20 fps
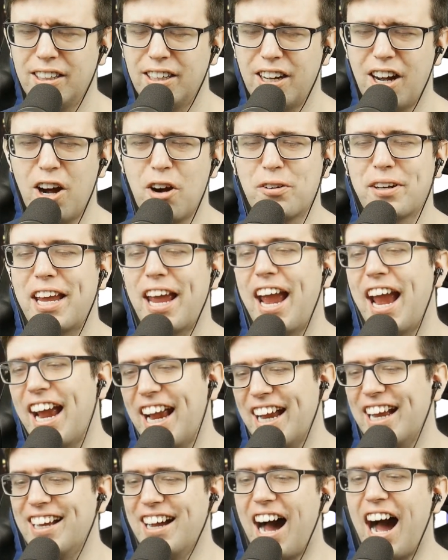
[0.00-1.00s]

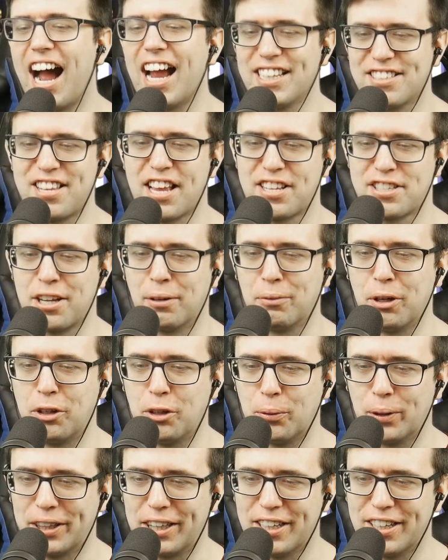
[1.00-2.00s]
Okay, Ainz has something to
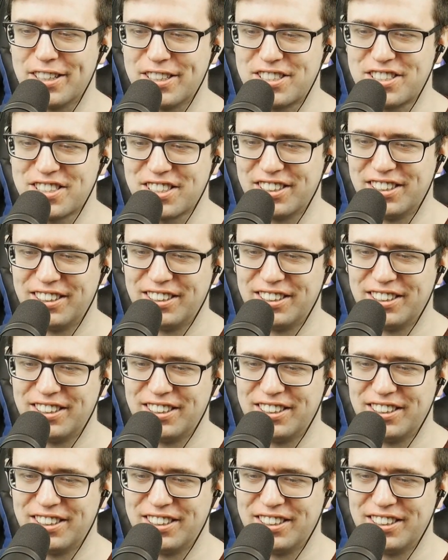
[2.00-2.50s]
do with this.